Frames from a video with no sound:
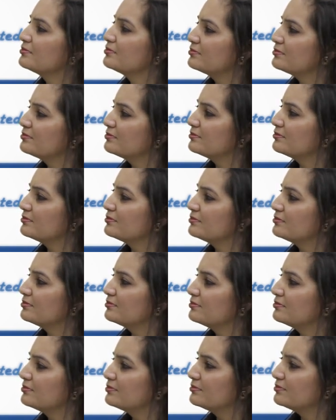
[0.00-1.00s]

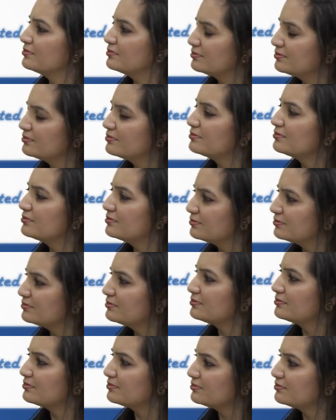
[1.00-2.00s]

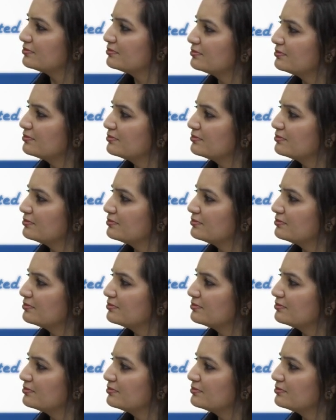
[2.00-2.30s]
[no speech]